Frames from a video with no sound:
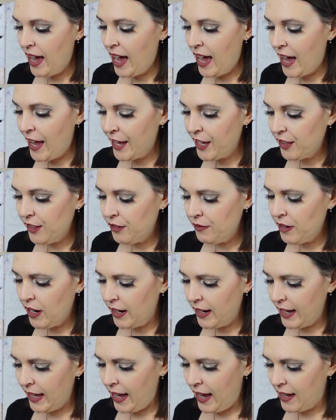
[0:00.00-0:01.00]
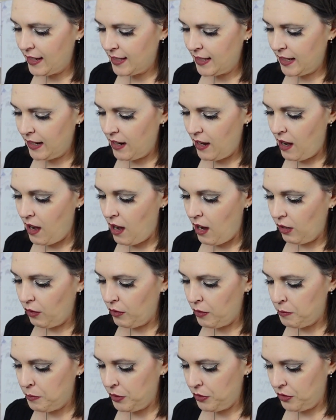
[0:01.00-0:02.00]
Hyaluronic Acid
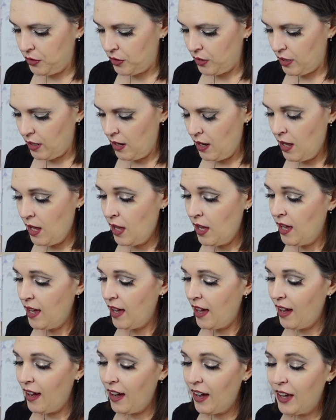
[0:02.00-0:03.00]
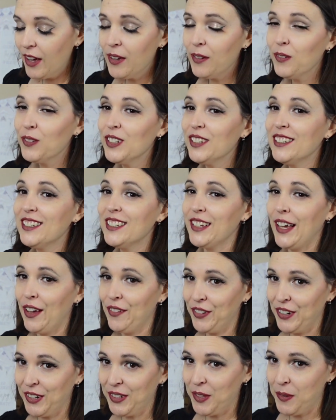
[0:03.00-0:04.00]
Aqua Booster. I will
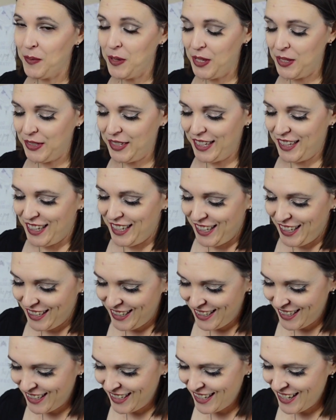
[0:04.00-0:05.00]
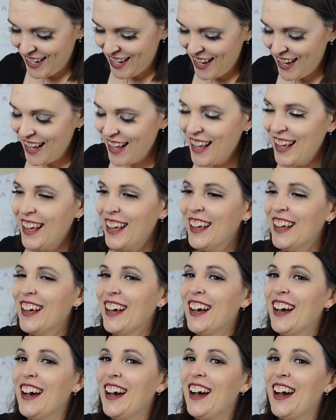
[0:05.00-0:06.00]
definitely be using this.
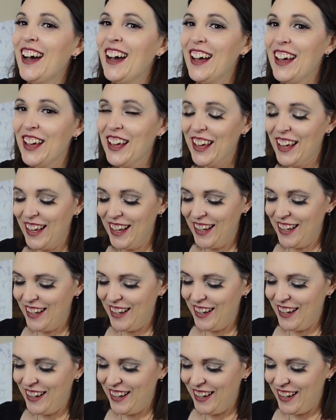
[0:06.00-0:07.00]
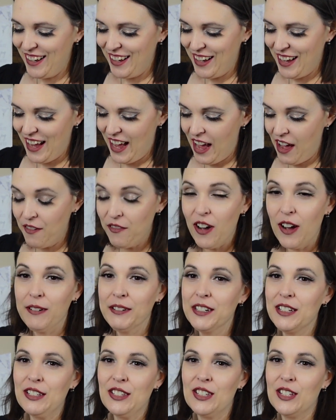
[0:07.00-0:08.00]
I have
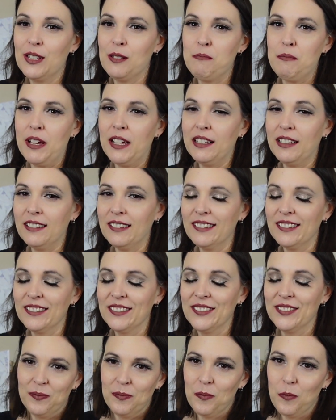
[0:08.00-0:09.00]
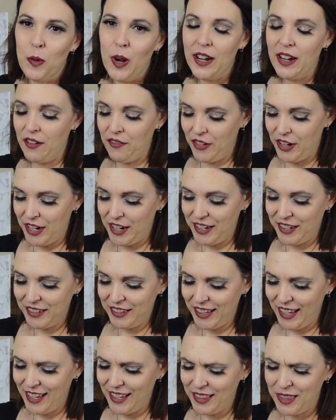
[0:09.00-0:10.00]
always just been whatever,
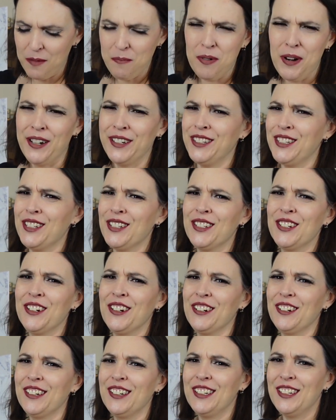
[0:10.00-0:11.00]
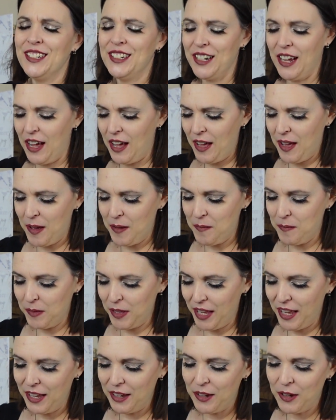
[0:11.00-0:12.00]
like the prices are dumb,
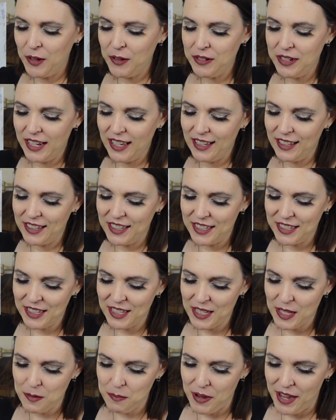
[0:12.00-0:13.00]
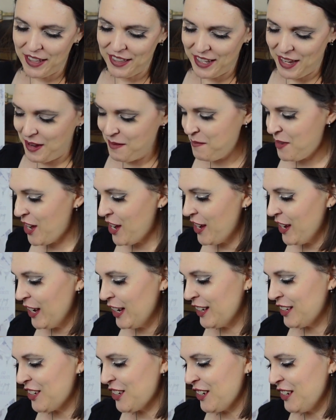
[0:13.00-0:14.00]
like who needs to spend that much?